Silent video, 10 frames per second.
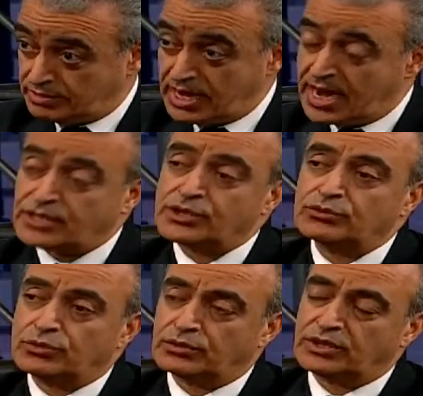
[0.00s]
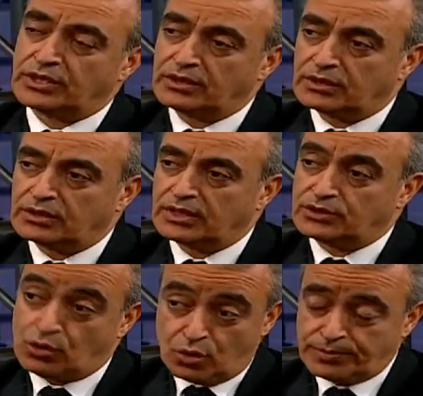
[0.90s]
the uh, action you are
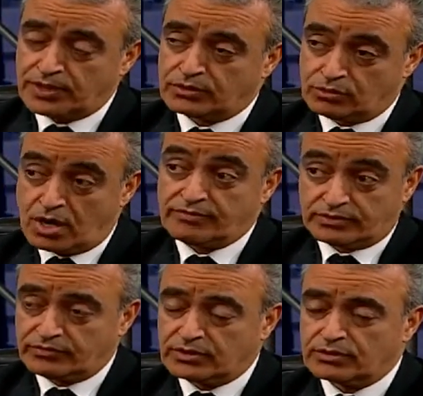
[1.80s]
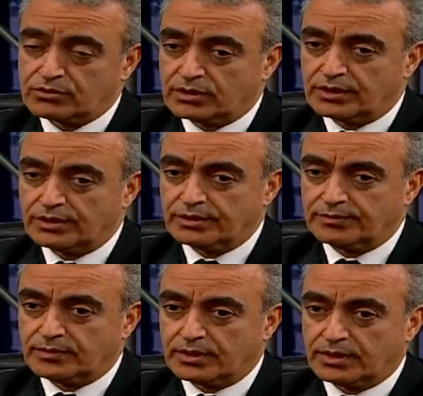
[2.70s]
taking, uh, the hope that you have it
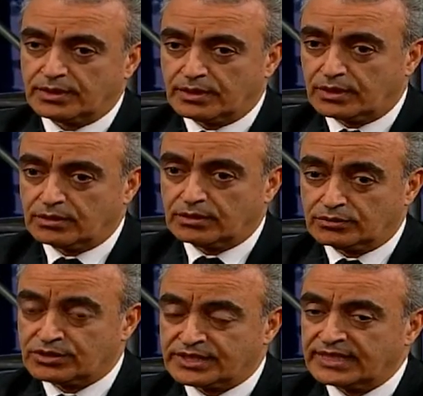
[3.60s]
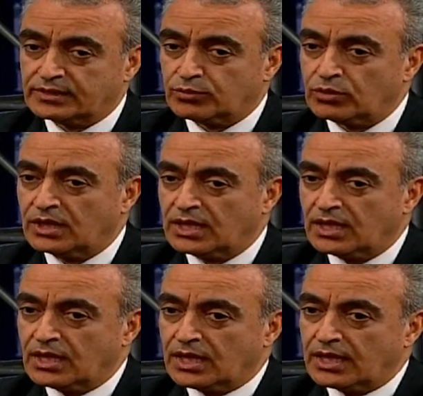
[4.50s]
very uh, uh,
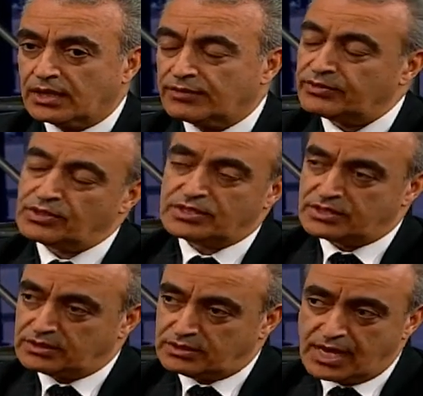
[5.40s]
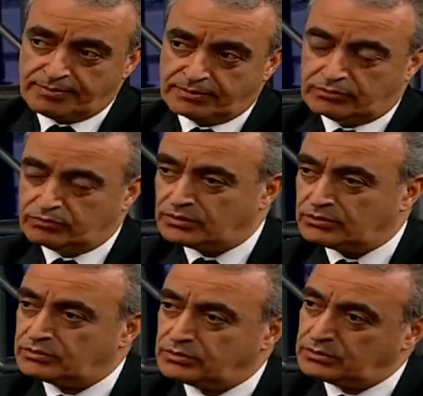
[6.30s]
understandable. Uh, if it doesn't
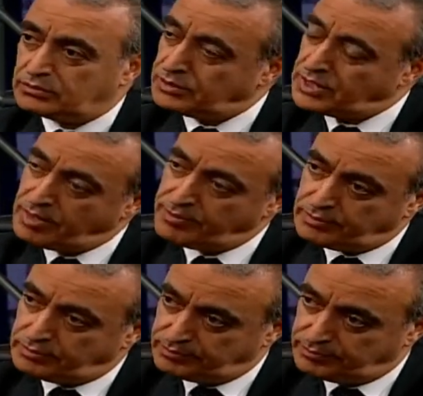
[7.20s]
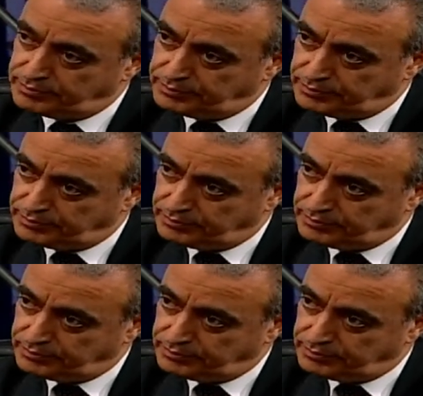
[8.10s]
happen, what's going to happen?